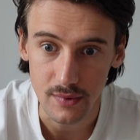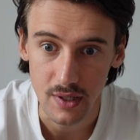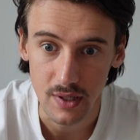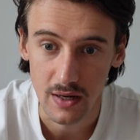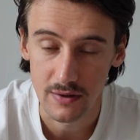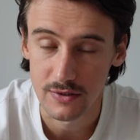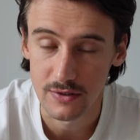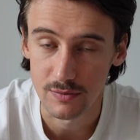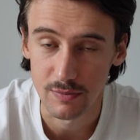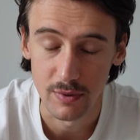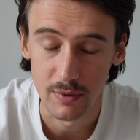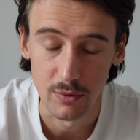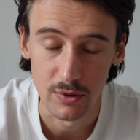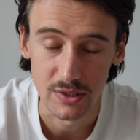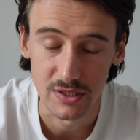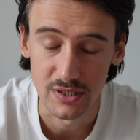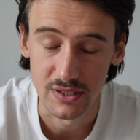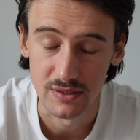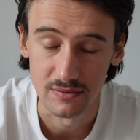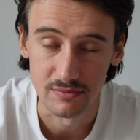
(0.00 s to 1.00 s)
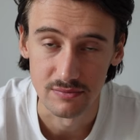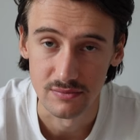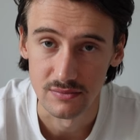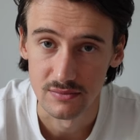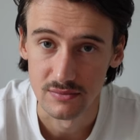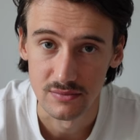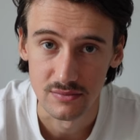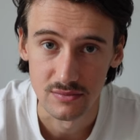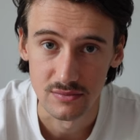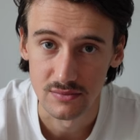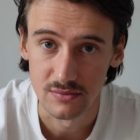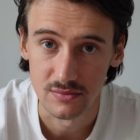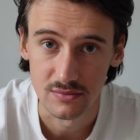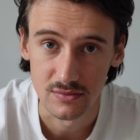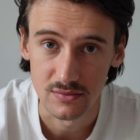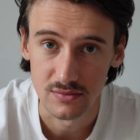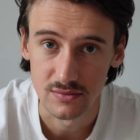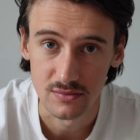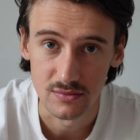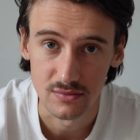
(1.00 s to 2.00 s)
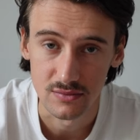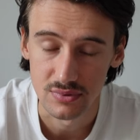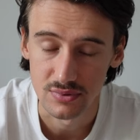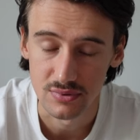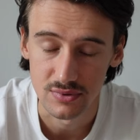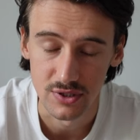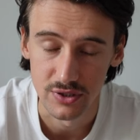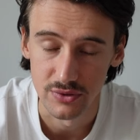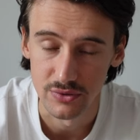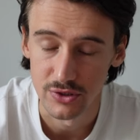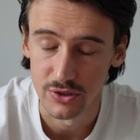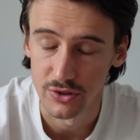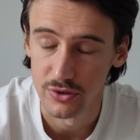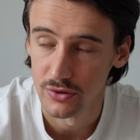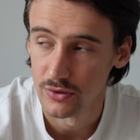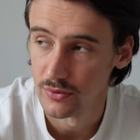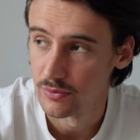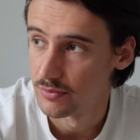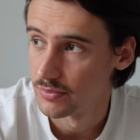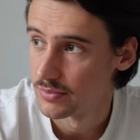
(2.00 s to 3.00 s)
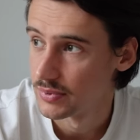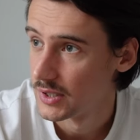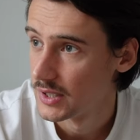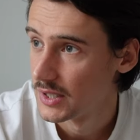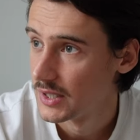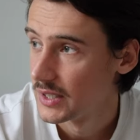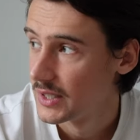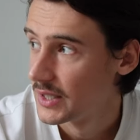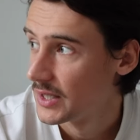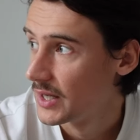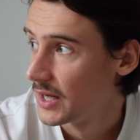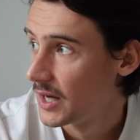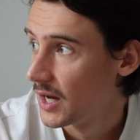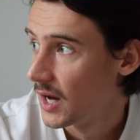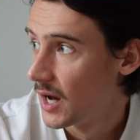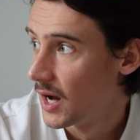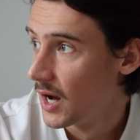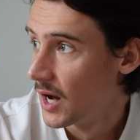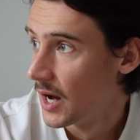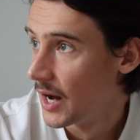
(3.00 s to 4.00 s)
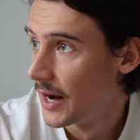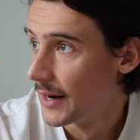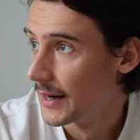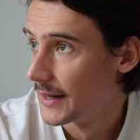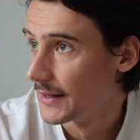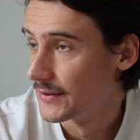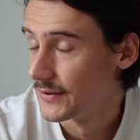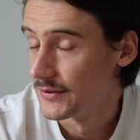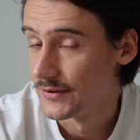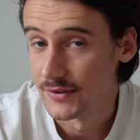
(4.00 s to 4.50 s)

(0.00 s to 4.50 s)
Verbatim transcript: I've just been watching YouTube and